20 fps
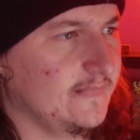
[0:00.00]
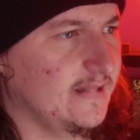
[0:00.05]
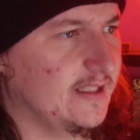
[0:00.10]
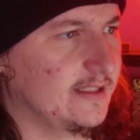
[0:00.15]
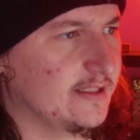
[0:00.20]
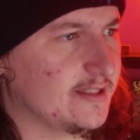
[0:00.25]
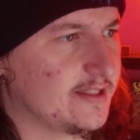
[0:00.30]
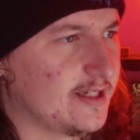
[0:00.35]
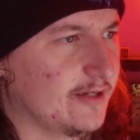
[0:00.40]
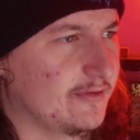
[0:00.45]

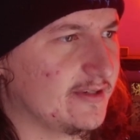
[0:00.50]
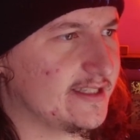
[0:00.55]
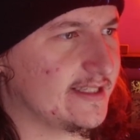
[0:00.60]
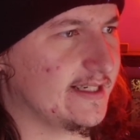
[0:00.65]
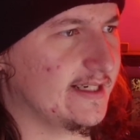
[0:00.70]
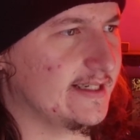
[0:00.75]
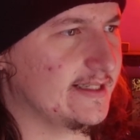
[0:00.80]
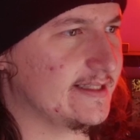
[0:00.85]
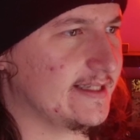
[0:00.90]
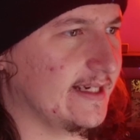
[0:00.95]
so it
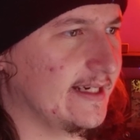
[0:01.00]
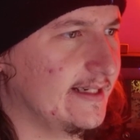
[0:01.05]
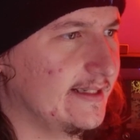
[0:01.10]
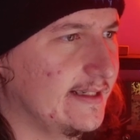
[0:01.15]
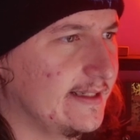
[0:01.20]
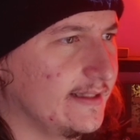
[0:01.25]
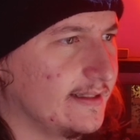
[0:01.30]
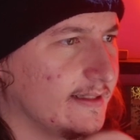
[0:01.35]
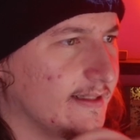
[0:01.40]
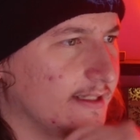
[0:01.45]
says in
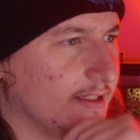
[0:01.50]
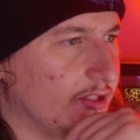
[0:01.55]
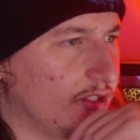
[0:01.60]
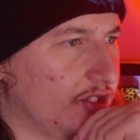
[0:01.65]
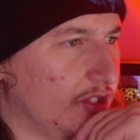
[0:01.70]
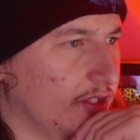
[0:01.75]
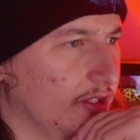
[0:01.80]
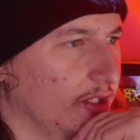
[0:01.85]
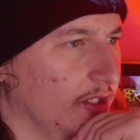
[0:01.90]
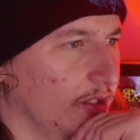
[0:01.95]

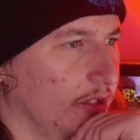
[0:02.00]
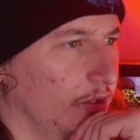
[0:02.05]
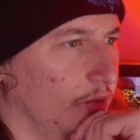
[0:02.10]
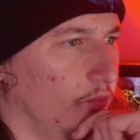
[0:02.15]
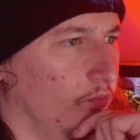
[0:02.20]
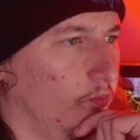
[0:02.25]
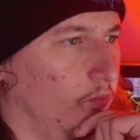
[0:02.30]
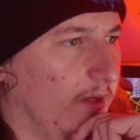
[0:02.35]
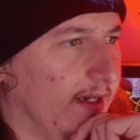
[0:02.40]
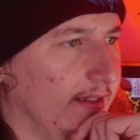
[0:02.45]
English,
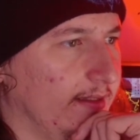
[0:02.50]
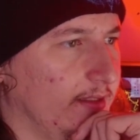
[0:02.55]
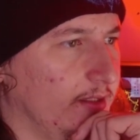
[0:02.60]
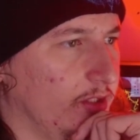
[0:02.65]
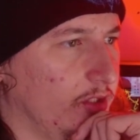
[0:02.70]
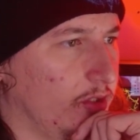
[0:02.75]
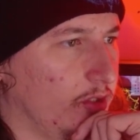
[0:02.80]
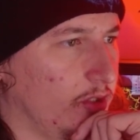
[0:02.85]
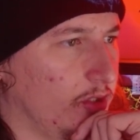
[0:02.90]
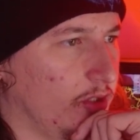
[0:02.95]

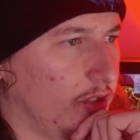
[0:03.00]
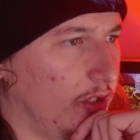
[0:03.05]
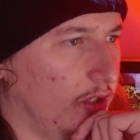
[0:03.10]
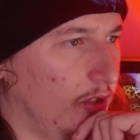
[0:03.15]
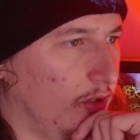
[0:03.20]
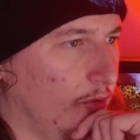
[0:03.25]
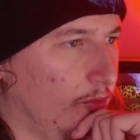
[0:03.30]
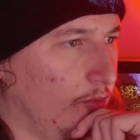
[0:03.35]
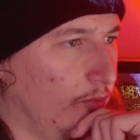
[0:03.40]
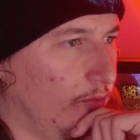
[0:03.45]

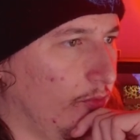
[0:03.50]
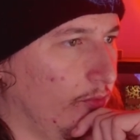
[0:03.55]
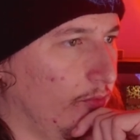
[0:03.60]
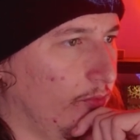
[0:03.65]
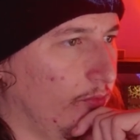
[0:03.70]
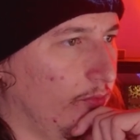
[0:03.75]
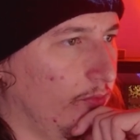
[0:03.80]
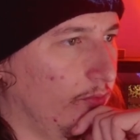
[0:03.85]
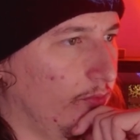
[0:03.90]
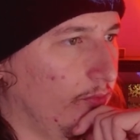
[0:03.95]

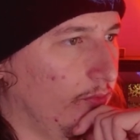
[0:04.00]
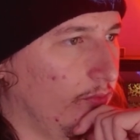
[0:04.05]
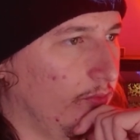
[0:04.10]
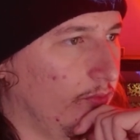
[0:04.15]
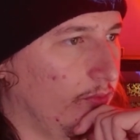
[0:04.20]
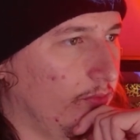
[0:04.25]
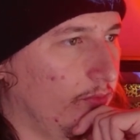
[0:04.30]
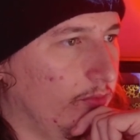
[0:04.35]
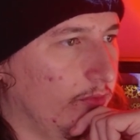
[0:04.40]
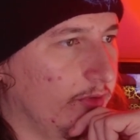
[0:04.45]

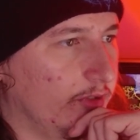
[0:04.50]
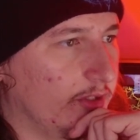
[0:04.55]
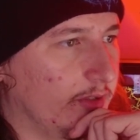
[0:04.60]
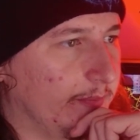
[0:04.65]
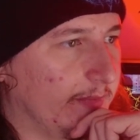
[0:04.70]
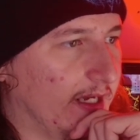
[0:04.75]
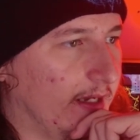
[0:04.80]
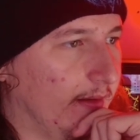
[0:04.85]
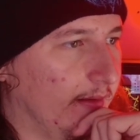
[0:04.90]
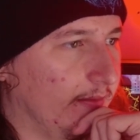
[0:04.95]

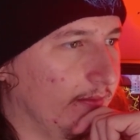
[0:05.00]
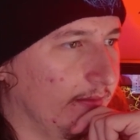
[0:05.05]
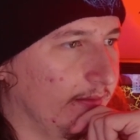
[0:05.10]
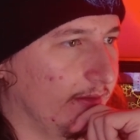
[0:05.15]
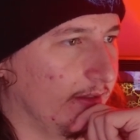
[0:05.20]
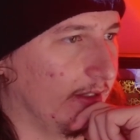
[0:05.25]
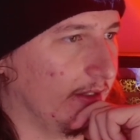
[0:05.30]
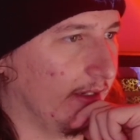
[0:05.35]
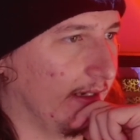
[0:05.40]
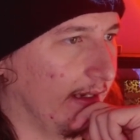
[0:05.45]

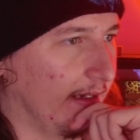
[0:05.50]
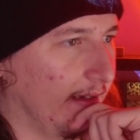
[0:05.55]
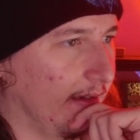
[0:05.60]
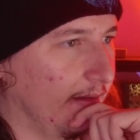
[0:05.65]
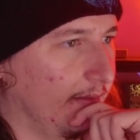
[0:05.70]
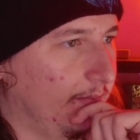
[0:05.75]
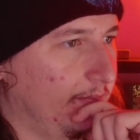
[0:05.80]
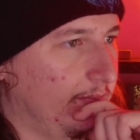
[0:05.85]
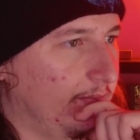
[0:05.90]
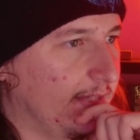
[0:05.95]

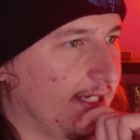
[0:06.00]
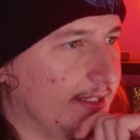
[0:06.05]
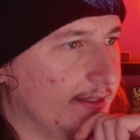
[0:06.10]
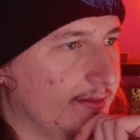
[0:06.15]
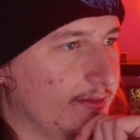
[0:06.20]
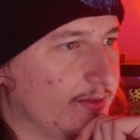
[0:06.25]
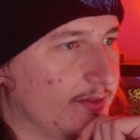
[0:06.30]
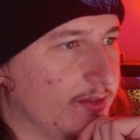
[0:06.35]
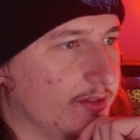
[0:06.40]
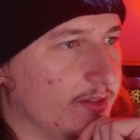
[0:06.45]
Wingkawnoam
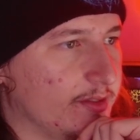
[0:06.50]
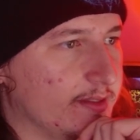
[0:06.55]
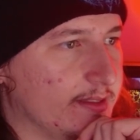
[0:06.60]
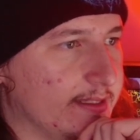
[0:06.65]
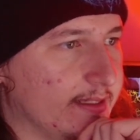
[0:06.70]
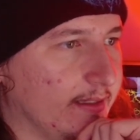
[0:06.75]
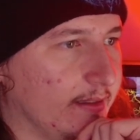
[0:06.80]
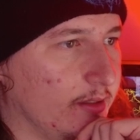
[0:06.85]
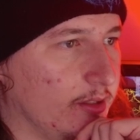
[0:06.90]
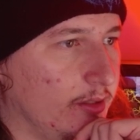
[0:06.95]
means to
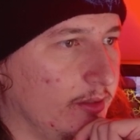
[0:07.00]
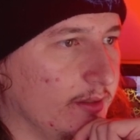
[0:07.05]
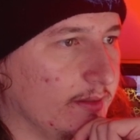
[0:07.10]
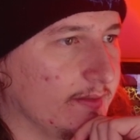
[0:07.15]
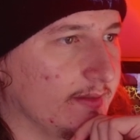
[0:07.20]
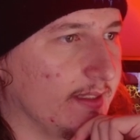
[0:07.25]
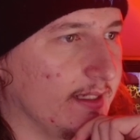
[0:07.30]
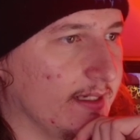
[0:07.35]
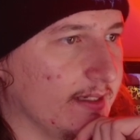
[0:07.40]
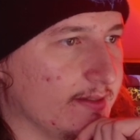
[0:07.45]

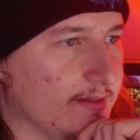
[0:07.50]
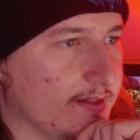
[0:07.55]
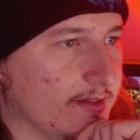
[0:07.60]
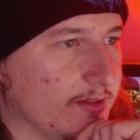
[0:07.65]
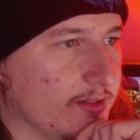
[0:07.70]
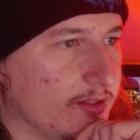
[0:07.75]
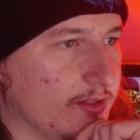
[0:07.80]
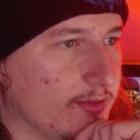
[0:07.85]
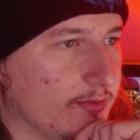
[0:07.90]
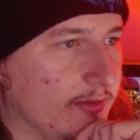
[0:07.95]
decolonize. The
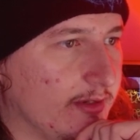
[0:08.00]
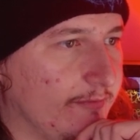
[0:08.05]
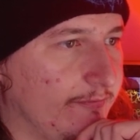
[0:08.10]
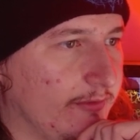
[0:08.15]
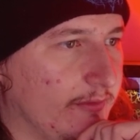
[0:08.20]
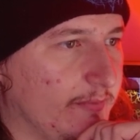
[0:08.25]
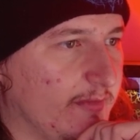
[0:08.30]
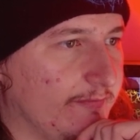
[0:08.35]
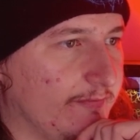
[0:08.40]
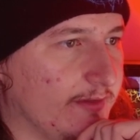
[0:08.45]
story
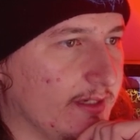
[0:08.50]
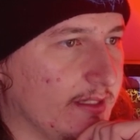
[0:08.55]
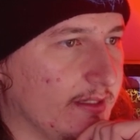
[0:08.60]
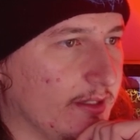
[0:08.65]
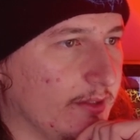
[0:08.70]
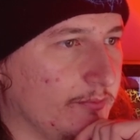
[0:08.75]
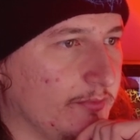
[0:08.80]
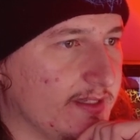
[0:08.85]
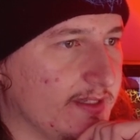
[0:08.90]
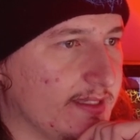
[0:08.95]
from the
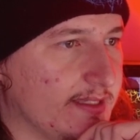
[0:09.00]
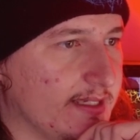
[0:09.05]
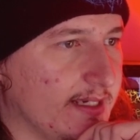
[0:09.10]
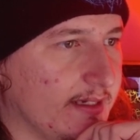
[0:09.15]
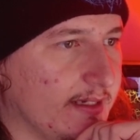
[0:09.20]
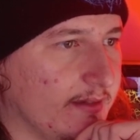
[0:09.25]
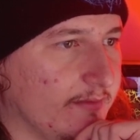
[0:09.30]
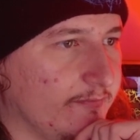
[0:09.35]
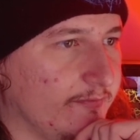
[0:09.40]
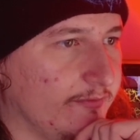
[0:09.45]
video was
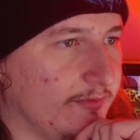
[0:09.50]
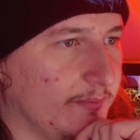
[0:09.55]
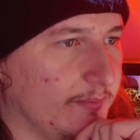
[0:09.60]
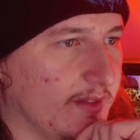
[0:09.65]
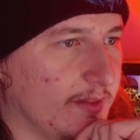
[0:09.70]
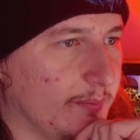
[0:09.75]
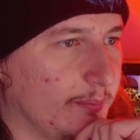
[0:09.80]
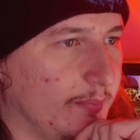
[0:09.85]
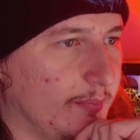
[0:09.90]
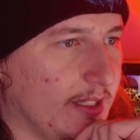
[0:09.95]
taken from
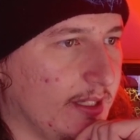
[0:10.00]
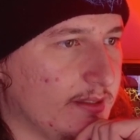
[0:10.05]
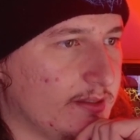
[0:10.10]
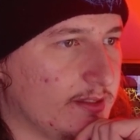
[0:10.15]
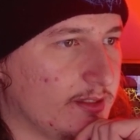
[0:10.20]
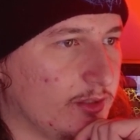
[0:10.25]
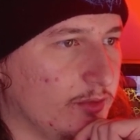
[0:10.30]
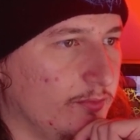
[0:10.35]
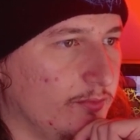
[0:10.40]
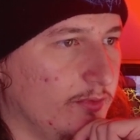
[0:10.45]
the
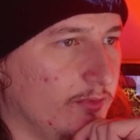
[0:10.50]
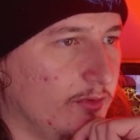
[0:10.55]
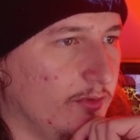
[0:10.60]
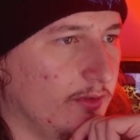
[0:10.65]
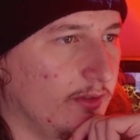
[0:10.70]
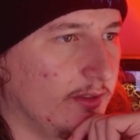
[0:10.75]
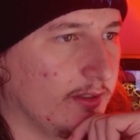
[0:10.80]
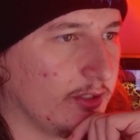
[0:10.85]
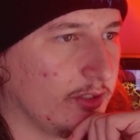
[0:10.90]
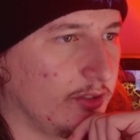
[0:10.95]

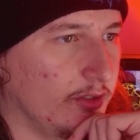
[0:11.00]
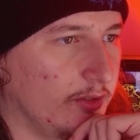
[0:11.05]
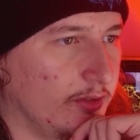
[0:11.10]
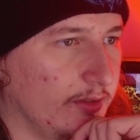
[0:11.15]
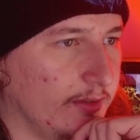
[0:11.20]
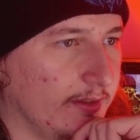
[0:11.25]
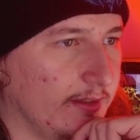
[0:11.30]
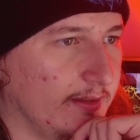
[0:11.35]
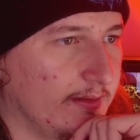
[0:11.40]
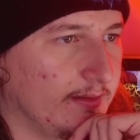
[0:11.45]
Pascual
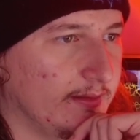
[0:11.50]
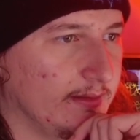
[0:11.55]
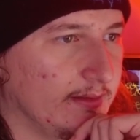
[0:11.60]
Connor,